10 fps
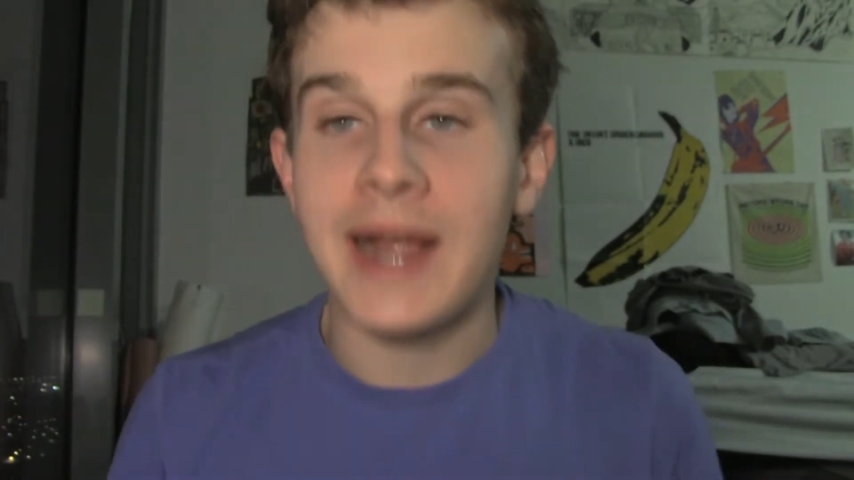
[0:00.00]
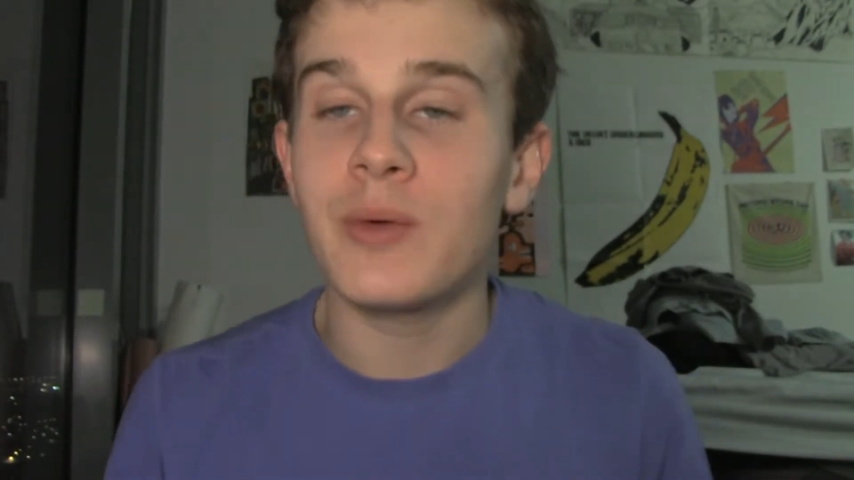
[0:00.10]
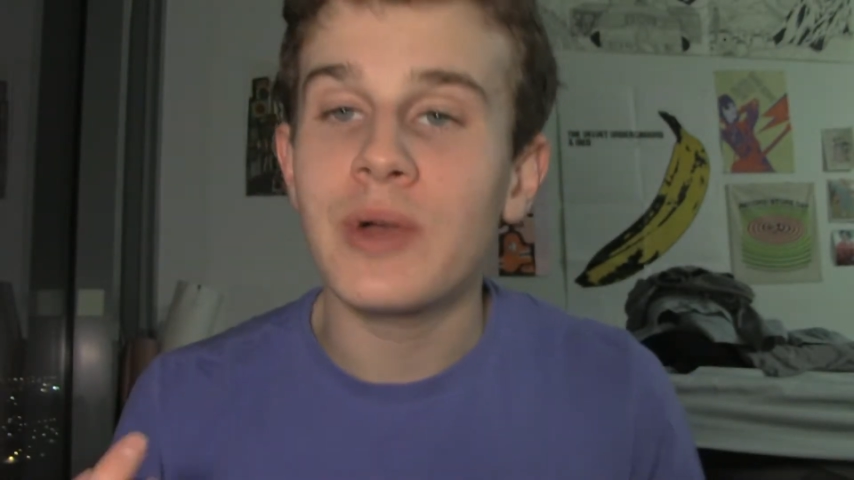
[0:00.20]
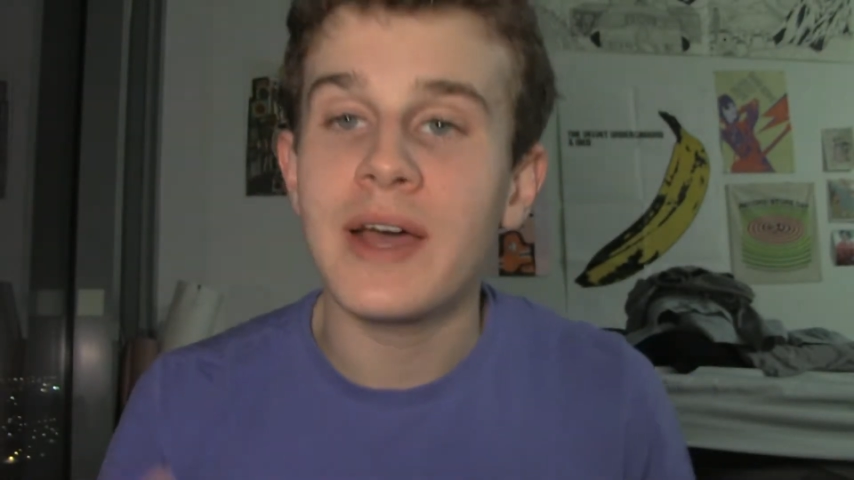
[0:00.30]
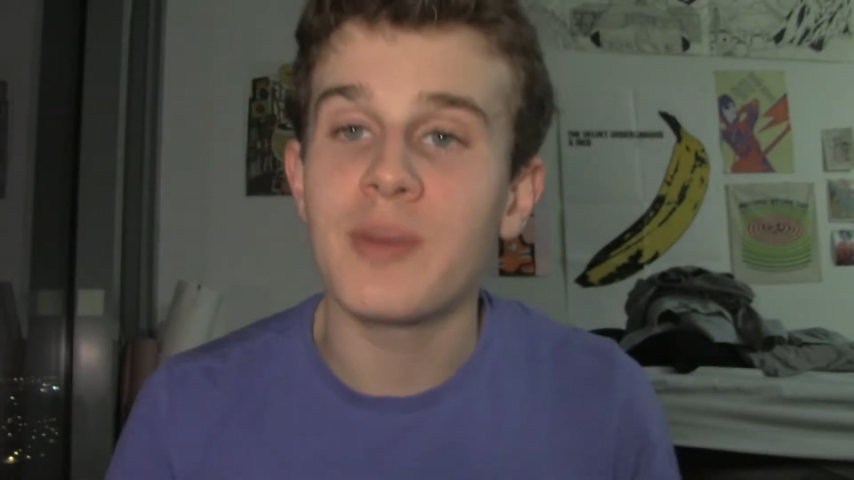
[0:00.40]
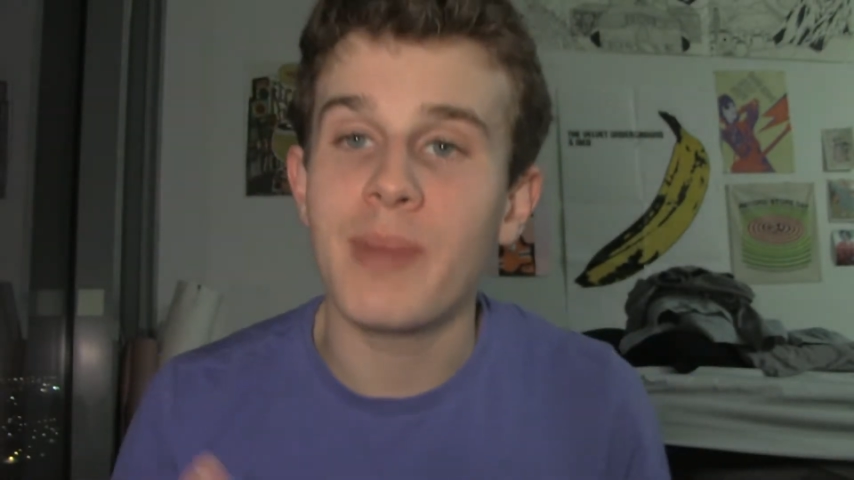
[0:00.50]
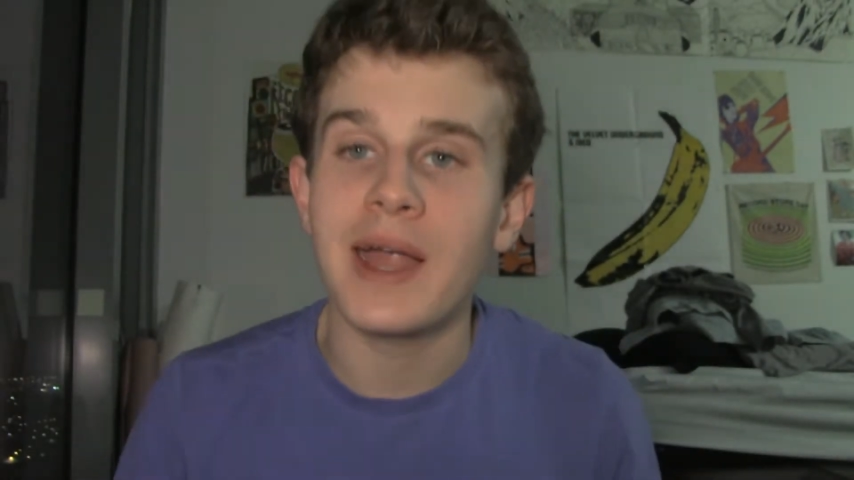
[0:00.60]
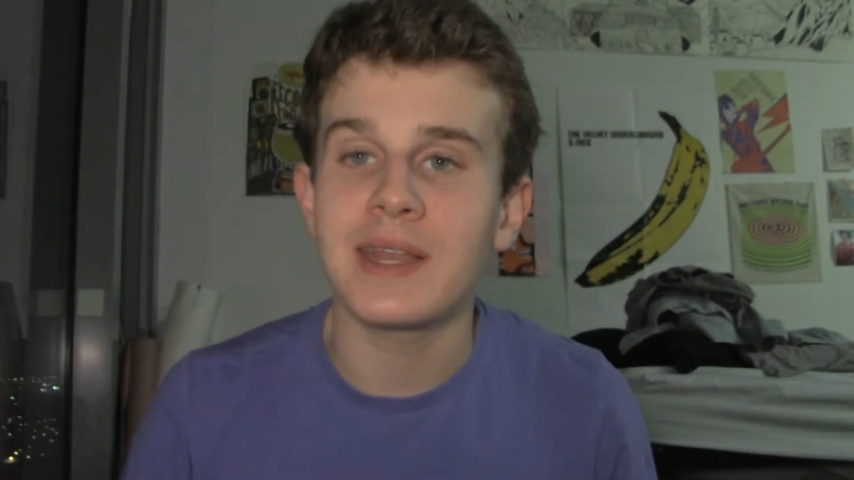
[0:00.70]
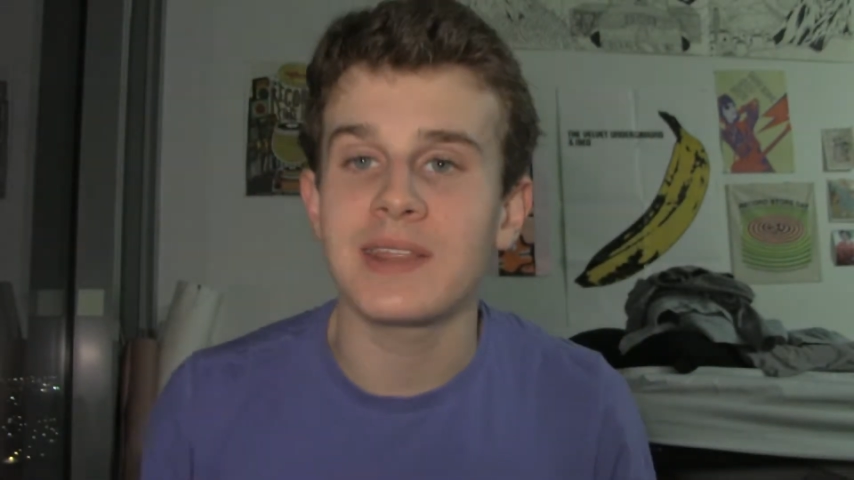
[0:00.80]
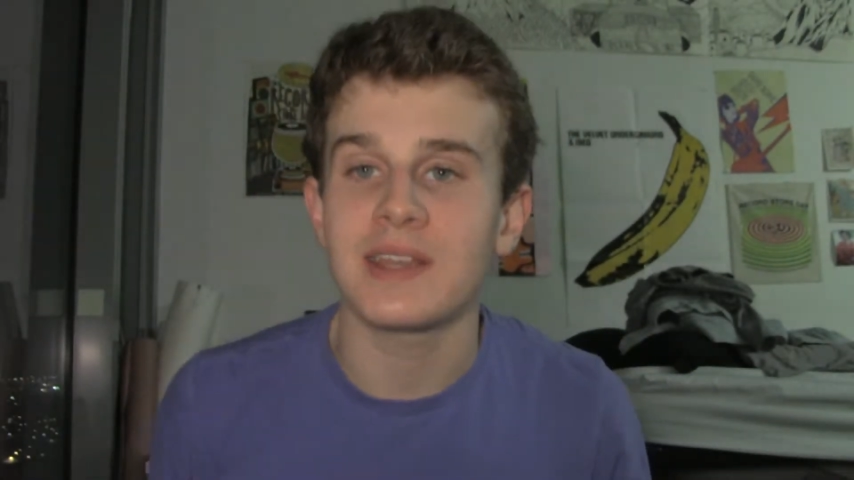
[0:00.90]
I didn't want to have to
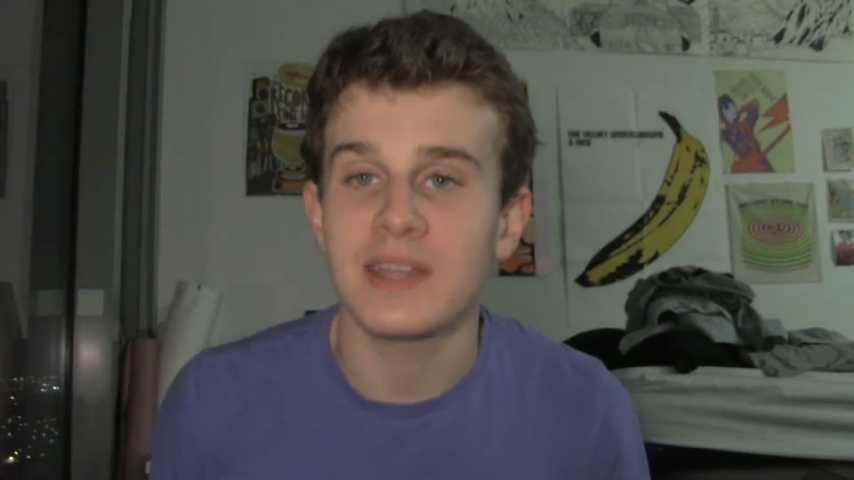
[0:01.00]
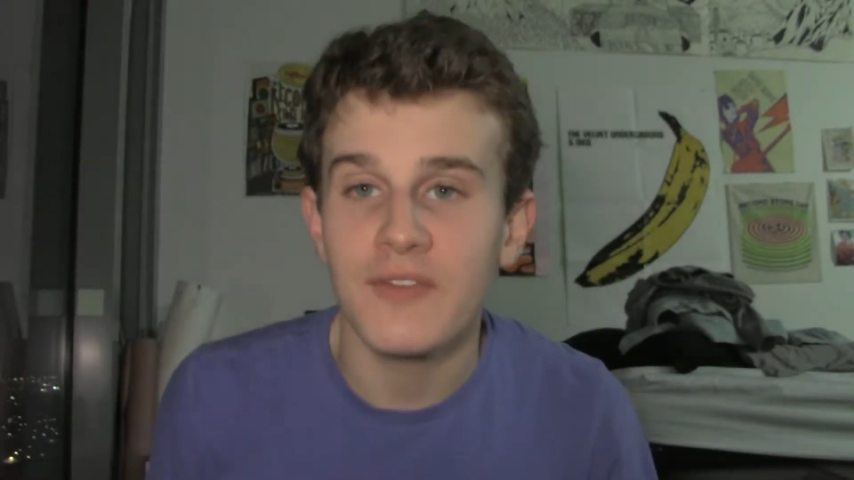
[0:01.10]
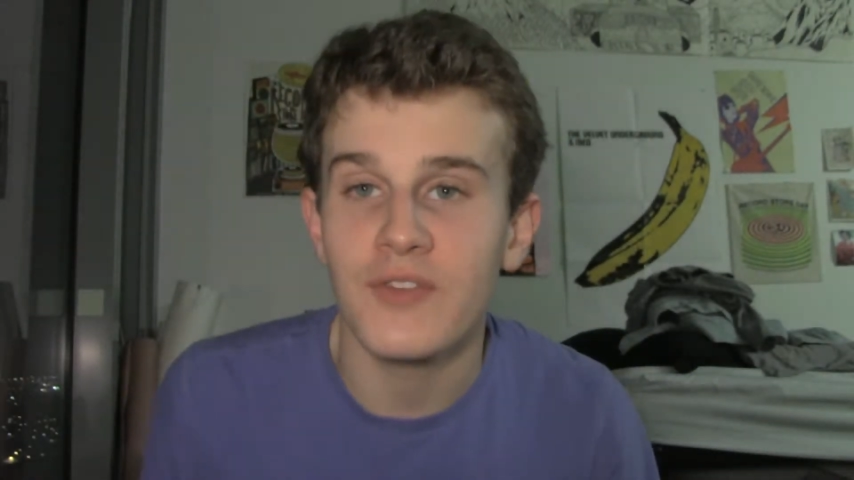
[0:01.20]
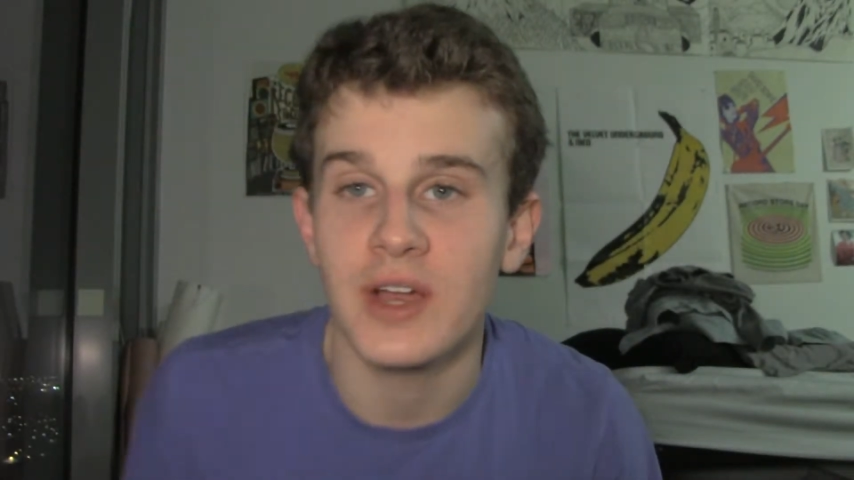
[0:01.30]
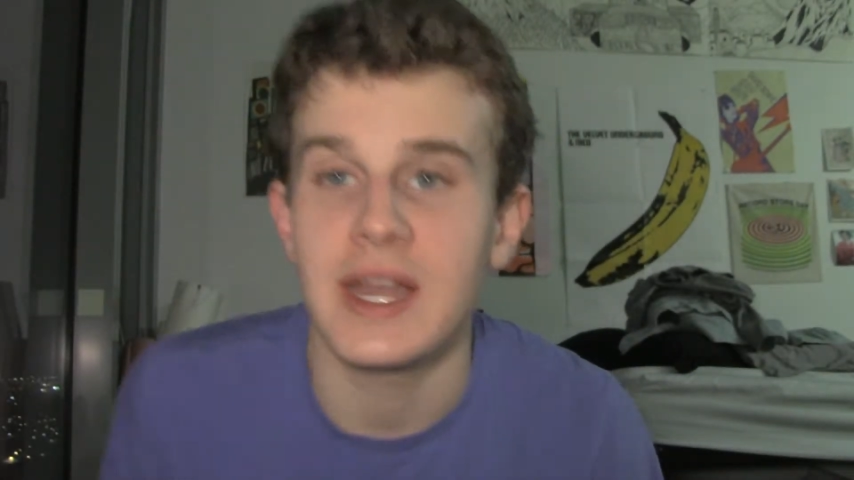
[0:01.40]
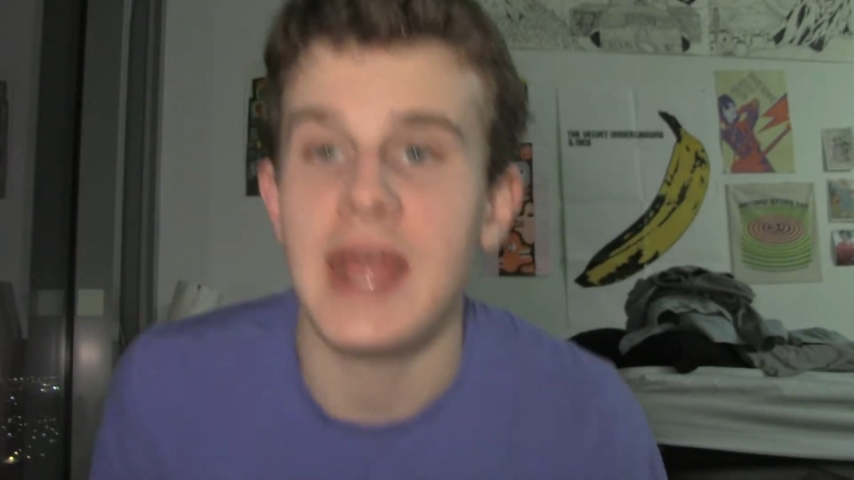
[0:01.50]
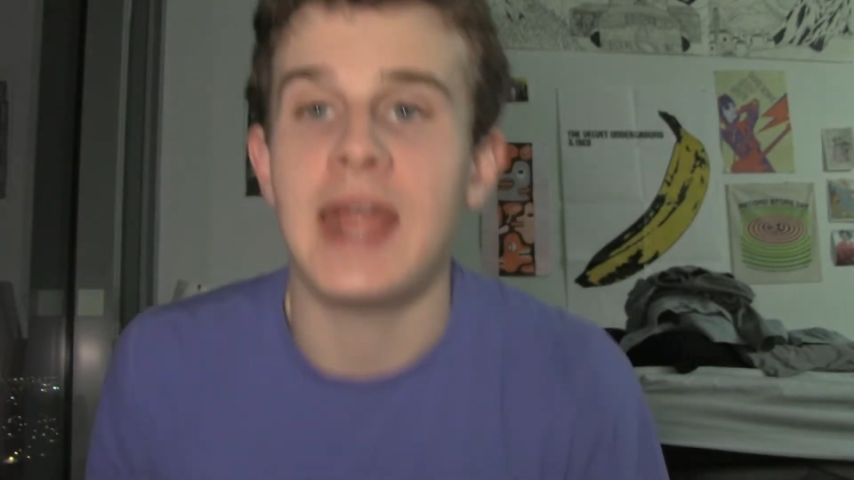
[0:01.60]
buy anything different,